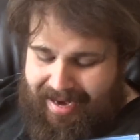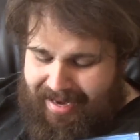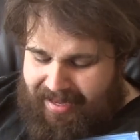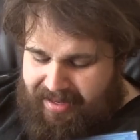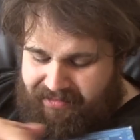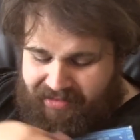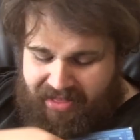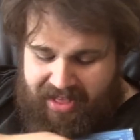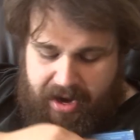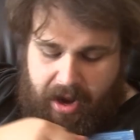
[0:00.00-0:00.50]
and
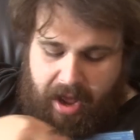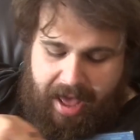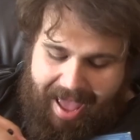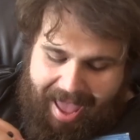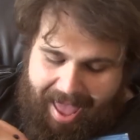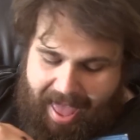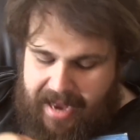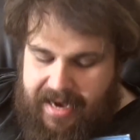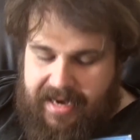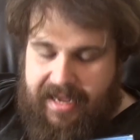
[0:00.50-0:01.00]
if there are
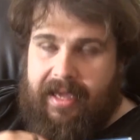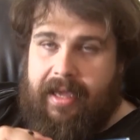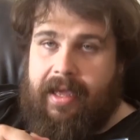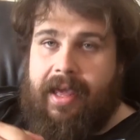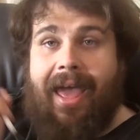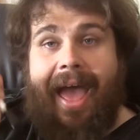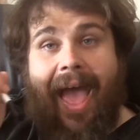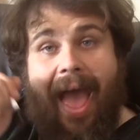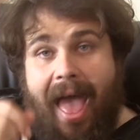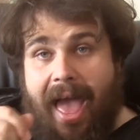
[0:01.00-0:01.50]
any
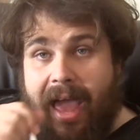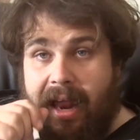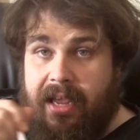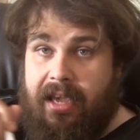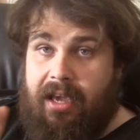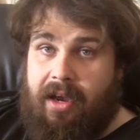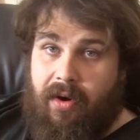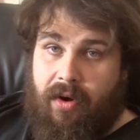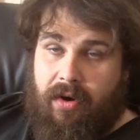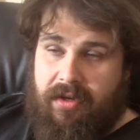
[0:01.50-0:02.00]

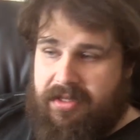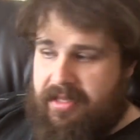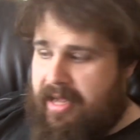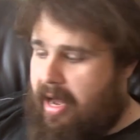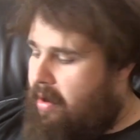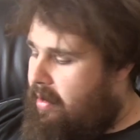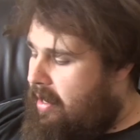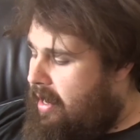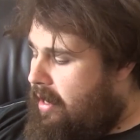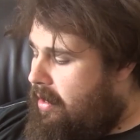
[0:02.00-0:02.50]
any crossed
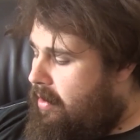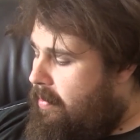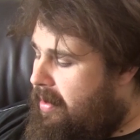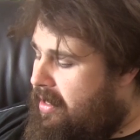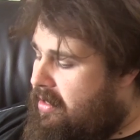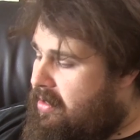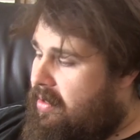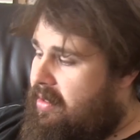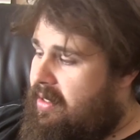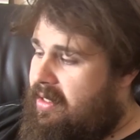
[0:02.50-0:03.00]
out yellow
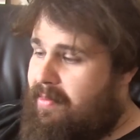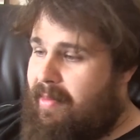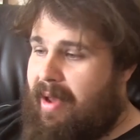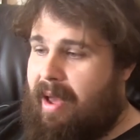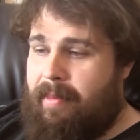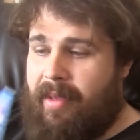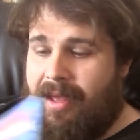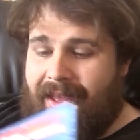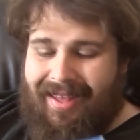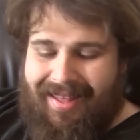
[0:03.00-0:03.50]
bits on this
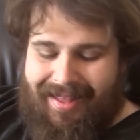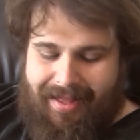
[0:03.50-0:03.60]
map,